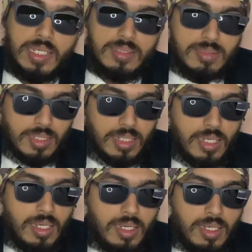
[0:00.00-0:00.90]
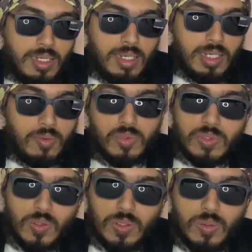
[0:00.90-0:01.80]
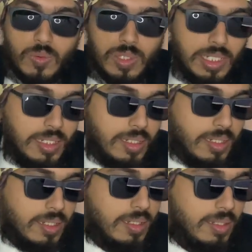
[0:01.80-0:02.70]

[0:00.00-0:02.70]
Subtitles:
As I said, it was not only,